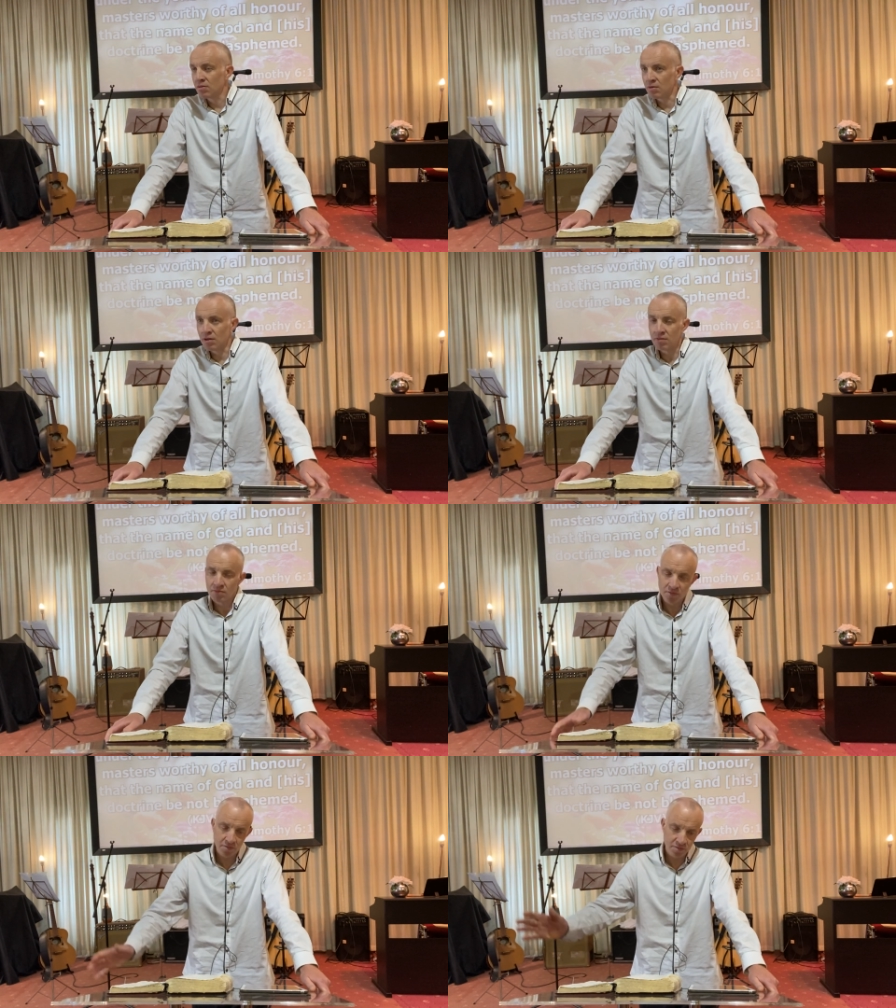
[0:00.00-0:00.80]
well,
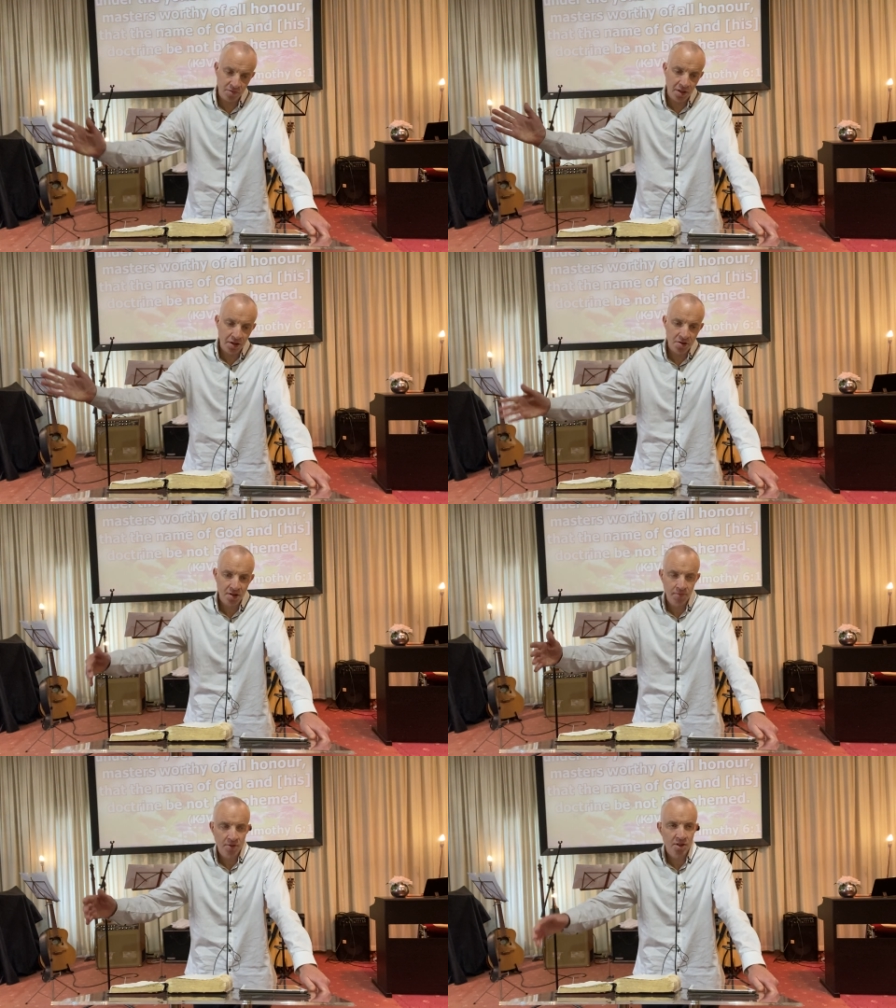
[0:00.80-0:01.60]
years
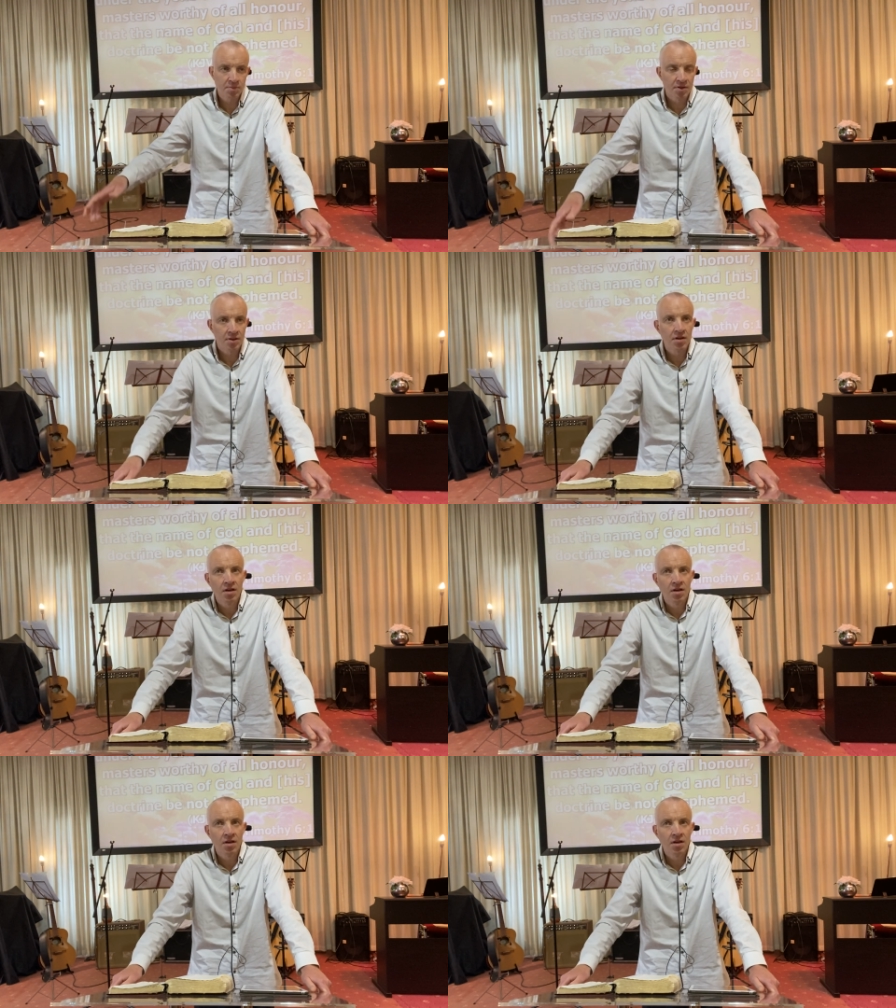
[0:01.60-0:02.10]
and months, but